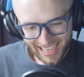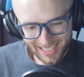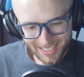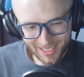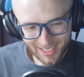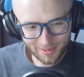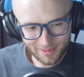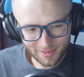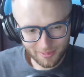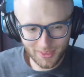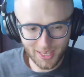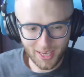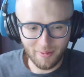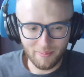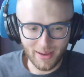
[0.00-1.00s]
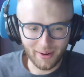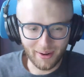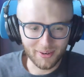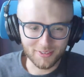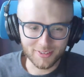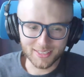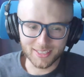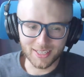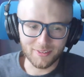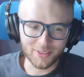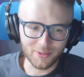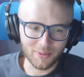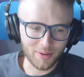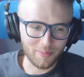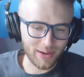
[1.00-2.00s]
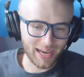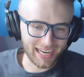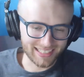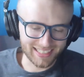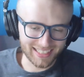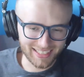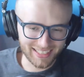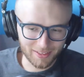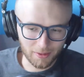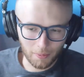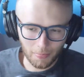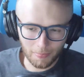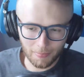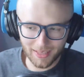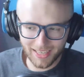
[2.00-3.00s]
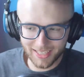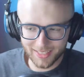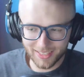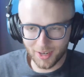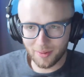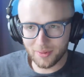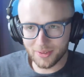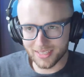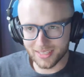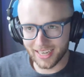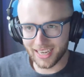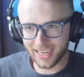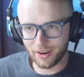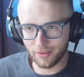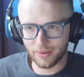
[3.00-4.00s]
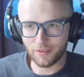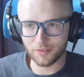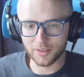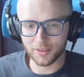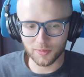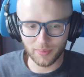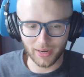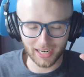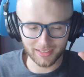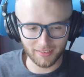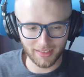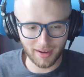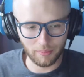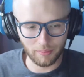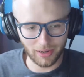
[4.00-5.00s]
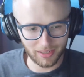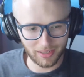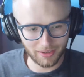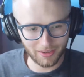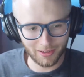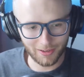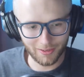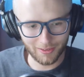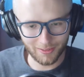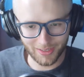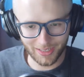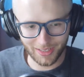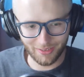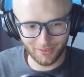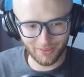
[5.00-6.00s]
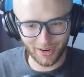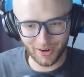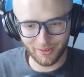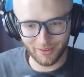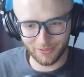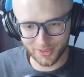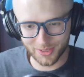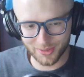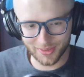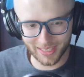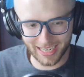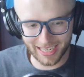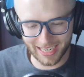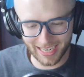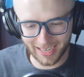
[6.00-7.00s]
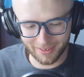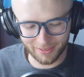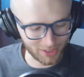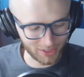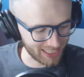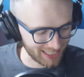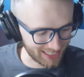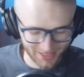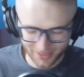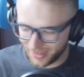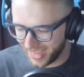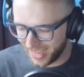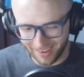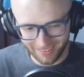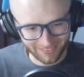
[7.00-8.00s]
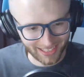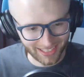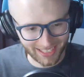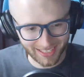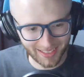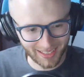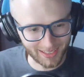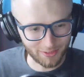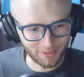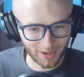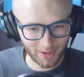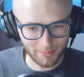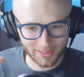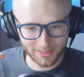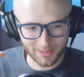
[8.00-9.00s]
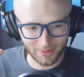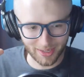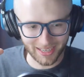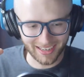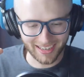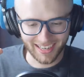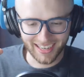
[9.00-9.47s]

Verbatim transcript: and just the amount of stuff that we packed in it's almost like I reference back to that binder in the very first shoot that I got, which I still have. I need to like frame it somewhere.